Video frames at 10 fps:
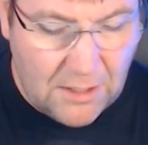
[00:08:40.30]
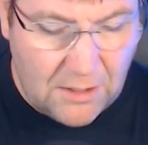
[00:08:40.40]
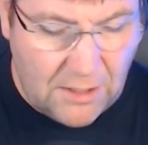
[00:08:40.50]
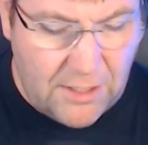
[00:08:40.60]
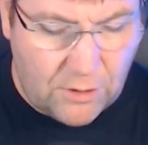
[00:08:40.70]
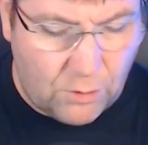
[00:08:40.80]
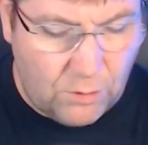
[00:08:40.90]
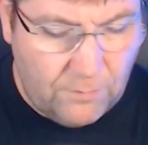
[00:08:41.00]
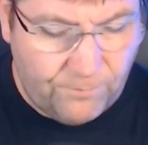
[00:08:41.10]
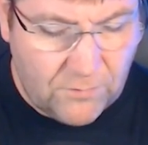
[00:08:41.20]

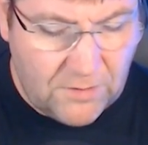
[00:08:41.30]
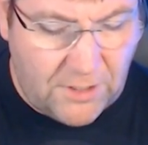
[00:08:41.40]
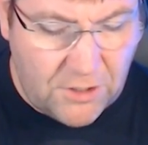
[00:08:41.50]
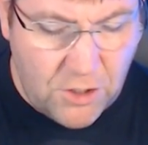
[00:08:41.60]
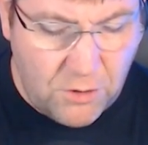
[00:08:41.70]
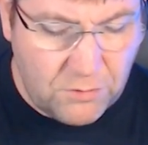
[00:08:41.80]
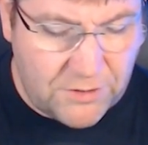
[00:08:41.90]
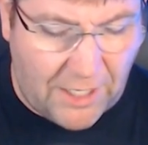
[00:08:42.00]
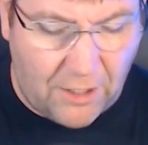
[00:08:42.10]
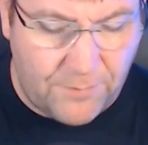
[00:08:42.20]
Liu, can you
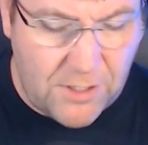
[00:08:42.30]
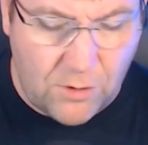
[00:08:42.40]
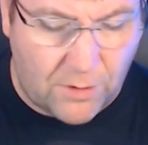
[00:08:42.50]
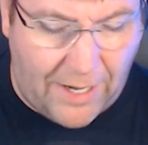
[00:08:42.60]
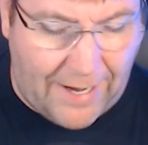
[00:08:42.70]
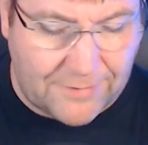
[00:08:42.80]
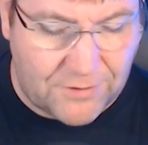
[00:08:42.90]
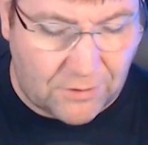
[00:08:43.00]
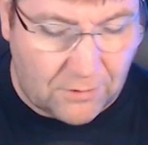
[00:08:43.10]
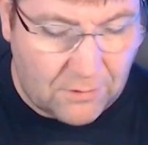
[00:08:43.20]
tell me your
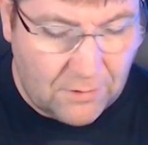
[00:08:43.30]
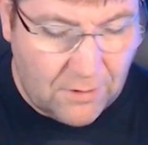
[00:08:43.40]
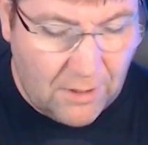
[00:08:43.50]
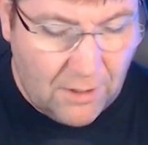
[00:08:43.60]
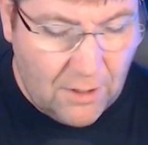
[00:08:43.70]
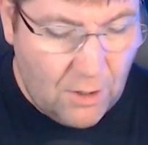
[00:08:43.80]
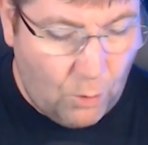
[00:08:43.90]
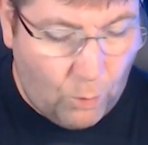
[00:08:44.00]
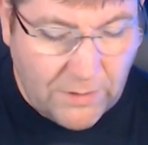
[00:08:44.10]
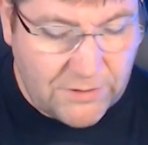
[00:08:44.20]
answer?
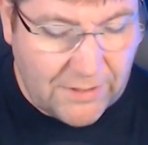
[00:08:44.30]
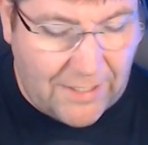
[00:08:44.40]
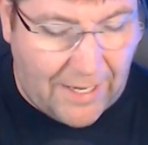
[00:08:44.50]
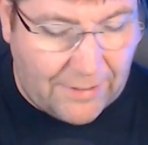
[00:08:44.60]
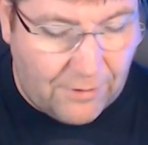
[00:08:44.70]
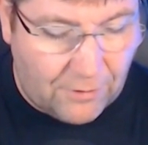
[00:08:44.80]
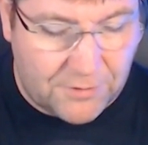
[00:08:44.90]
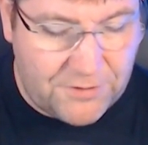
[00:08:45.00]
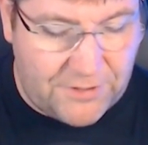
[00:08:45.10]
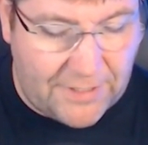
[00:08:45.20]
Once again, her
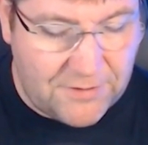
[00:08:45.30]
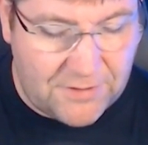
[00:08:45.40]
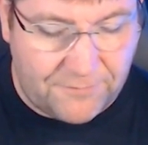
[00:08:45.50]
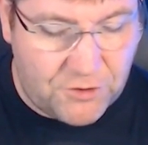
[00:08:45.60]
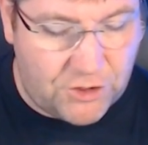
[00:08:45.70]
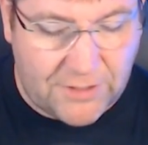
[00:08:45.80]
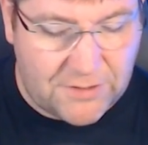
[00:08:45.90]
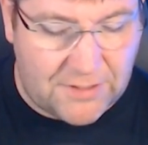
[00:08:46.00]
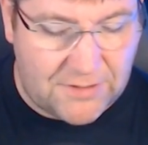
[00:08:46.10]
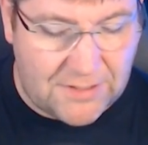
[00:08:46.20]
sense of
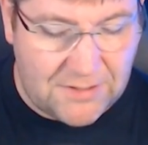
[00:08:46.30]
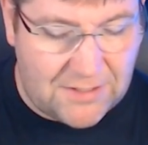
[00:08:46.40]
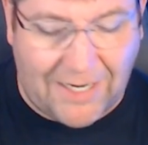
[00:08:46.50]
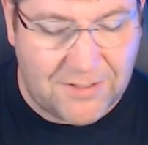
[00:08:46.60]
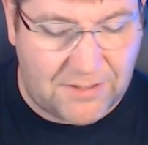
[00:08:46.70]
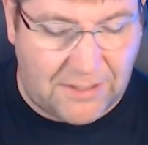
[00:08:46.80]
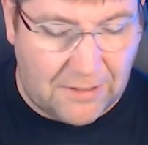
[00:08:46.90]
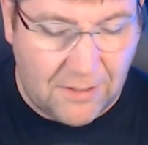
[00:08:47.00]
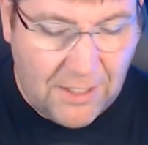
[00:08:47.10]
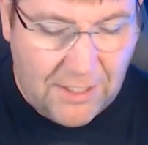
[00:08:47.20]
justice is
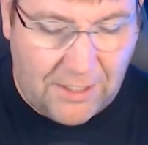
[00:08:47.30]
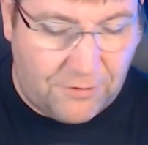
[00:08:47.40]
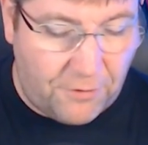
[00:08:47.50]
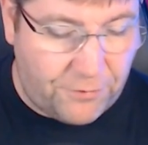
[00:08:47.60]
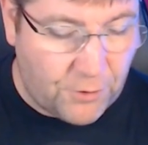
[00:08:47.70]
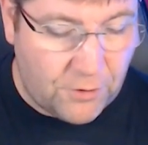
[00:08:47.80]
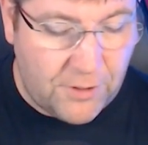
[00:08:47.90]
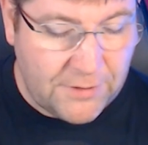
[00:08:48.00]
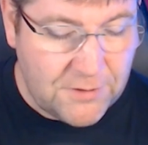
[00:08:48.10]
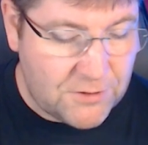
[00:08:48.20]
tested in the 3rd
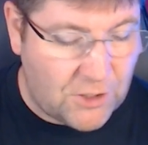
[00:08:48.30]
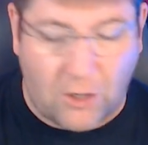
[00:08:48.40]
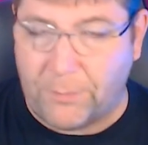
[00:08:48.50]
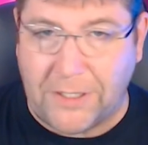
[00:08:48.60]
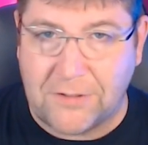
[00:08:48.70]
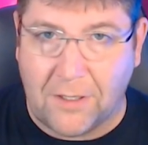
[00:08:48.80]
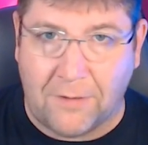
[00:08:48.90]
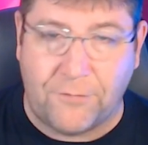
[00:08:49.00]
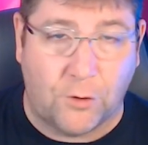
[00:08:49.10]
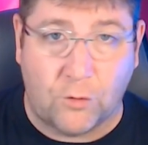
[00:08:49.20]
installment
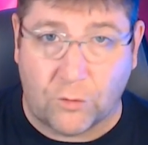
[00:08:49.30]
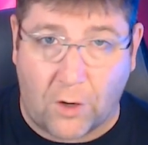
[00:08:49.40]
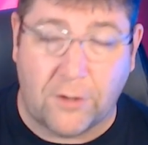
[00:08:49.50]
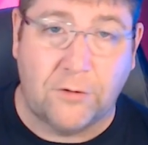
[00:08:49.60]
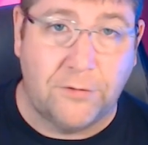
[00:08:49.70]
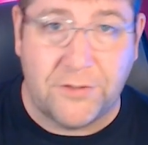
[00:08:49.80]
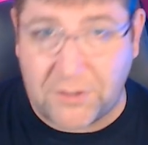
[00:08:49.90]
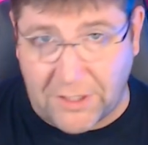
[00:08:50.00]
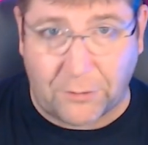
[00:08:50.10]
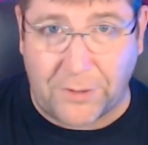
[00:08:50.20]
of the Chronicle
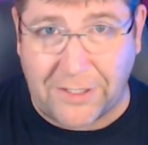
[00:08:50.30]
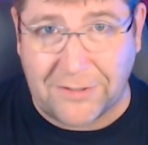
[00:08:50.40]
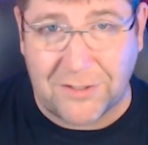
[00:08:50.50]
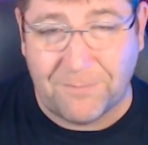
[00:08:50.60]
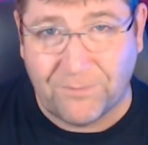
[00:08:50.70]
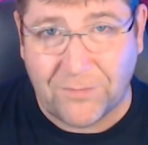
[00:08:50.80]
series.